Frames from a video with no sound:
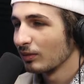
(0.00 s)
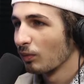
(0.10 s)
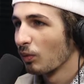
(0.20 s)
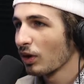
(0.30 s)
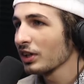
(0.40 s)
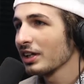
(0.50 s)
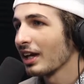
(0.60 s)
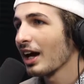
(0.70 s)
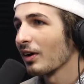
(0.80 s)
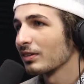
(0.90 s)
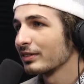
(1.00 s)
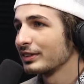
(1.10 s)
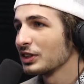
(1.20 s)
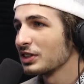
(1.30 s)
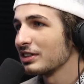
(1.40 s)
working out
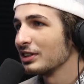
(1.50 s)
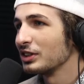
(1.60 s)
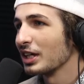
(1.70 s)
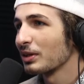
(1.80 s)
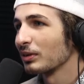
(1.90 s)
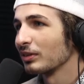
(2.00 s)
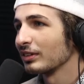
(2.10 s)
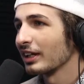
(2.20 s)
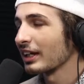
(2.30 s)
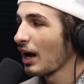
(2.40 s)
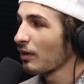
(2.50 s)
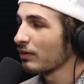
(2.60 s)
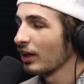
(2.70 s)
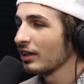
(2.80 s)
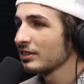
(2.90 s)
just in general, like out of
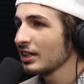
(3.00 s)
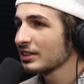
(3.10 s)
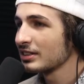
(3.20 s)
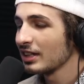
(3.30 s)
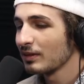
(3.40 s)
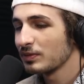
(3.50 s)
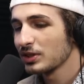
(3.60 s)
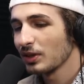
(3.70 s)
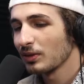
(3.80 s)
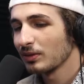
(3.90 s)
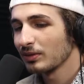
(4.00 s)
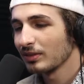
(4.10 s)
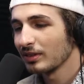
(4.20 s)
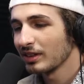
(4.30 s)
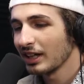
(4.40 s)
context. If so,
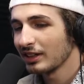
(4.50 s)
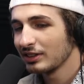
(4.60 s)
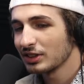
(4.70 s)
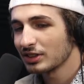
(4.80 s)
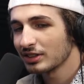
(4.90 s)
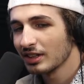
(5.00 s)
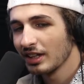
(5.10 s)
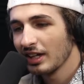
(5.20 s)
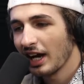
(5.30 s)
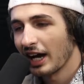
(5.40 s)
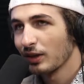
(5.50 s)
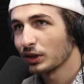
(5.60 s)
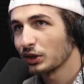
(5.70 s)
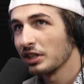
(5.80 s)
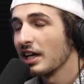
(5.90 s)
and I go
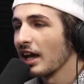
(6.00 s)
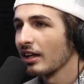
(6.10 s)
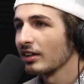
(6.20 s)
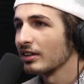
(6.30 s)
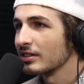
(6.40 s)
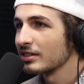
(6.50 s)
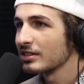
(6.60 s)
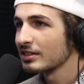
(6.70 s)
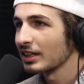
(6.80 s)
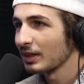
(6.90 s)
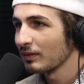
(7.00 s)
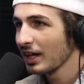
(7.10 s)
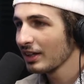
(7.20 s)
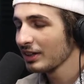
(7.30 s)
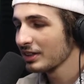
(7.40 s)
straight to aliens. Like if
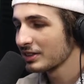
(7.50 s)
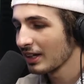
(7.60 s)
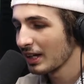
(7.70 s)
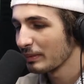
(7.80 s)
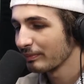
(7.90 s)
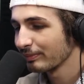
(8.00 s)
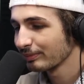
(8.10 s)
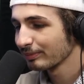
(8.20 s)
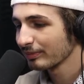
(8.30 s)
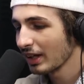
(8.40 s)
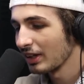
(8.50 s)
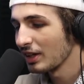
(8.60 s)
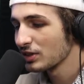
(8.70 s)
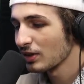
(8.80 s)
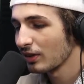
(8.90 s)
aliens came and they
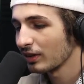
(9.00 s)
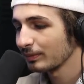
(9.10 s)
saw